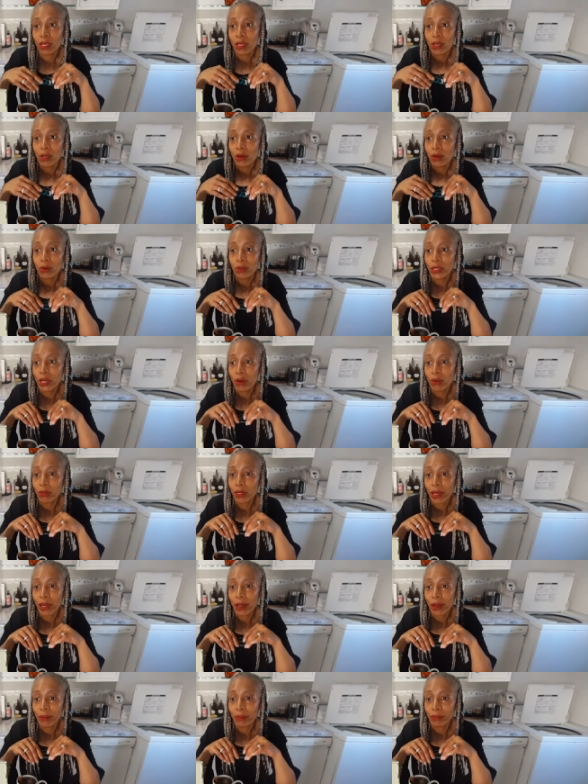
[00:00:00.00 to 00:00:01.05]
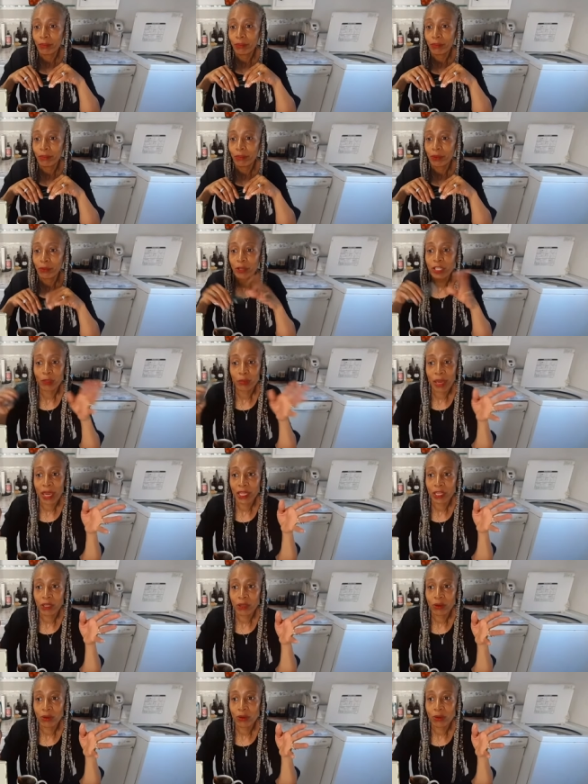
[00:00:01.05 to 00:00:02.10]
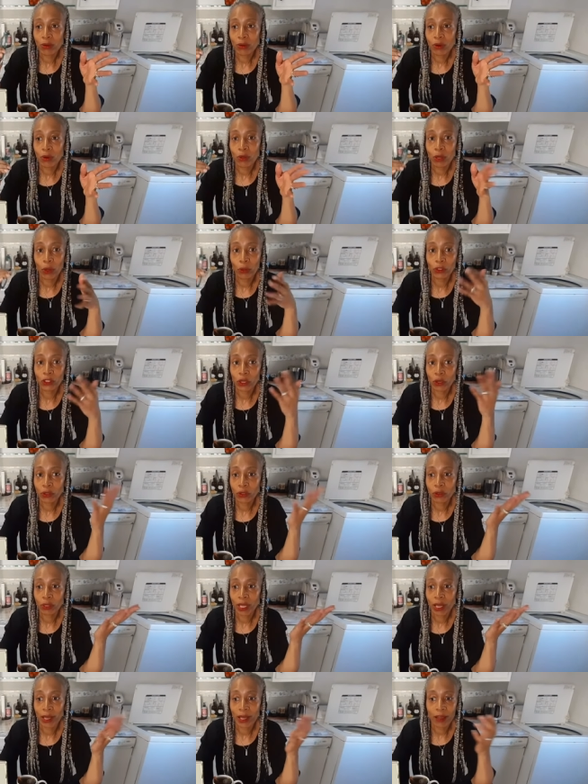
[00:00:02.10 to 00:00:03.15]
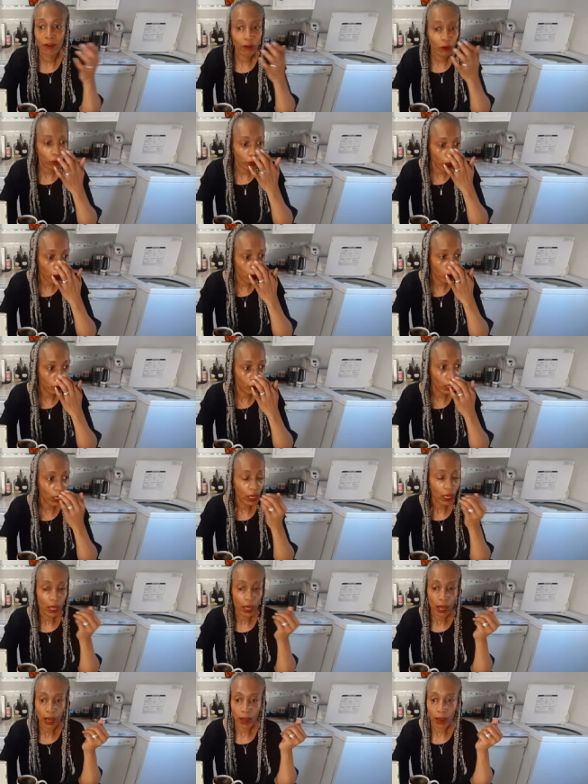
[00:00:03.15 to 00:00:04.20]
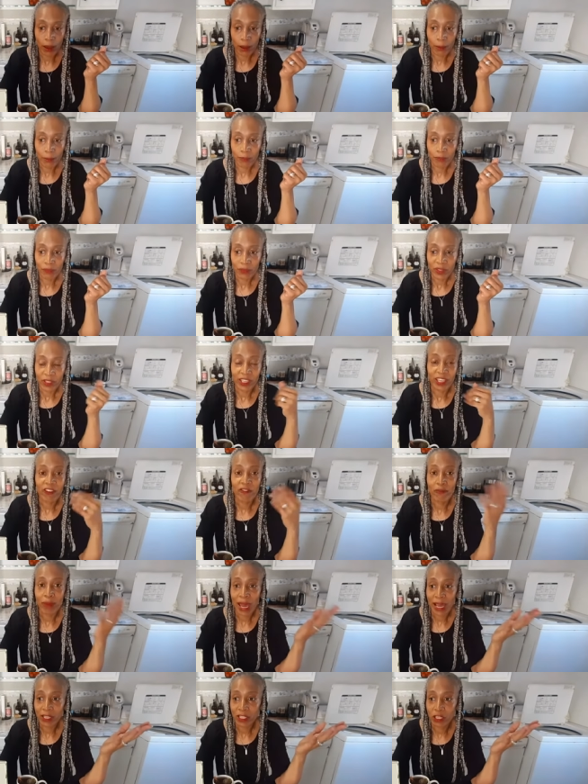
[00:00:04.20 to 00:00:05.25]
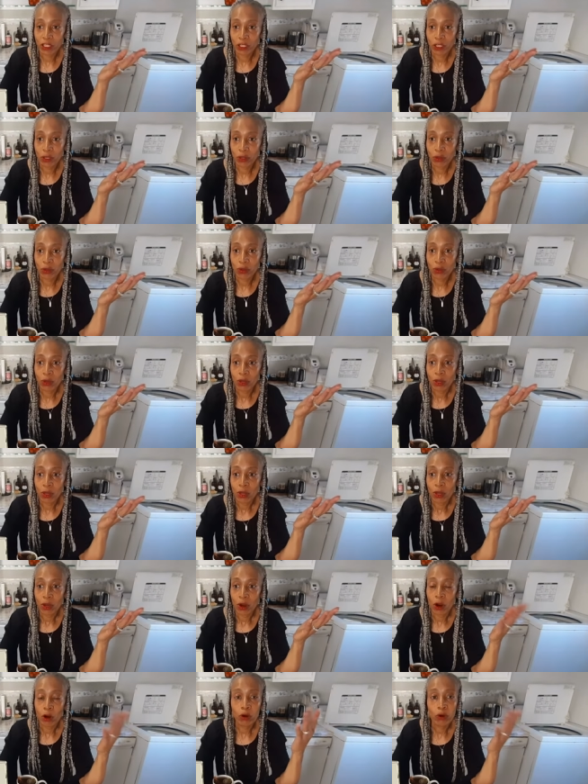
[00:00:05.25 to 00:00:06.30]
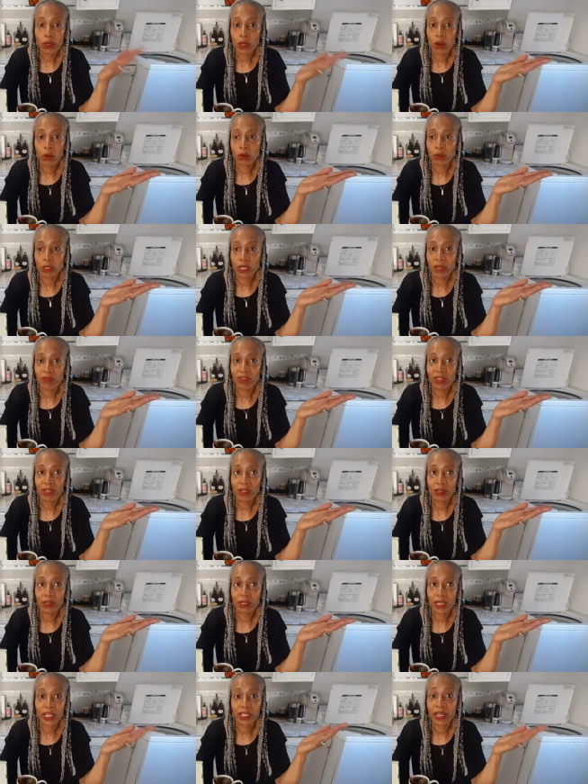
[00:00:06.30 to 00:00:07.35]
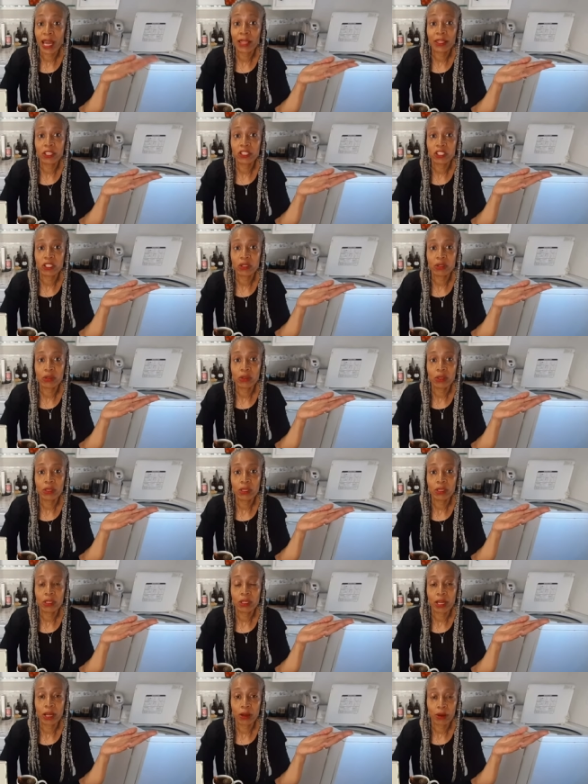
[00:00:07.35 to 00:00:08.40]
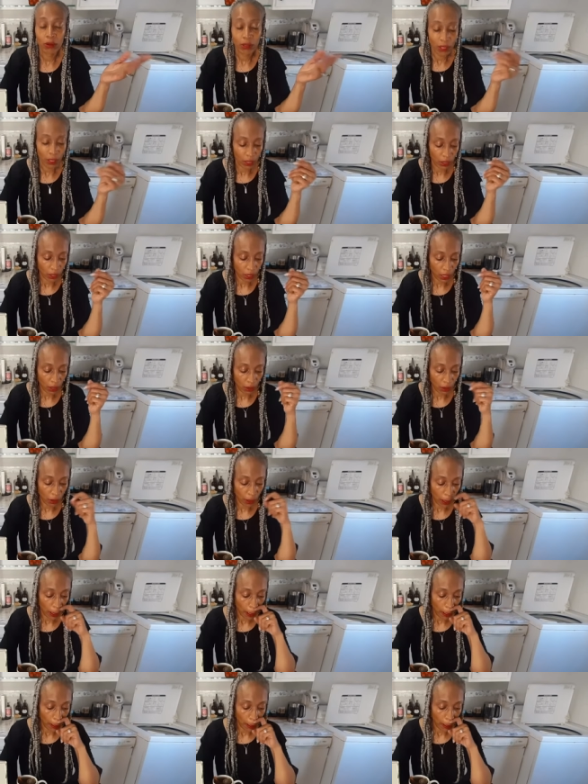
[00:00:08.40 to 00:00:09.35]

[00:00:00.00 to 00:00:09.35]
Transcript: who don't um, respect you, who don't show you love, who don't um, give back to you, or who don't even acknowledge you, you know. So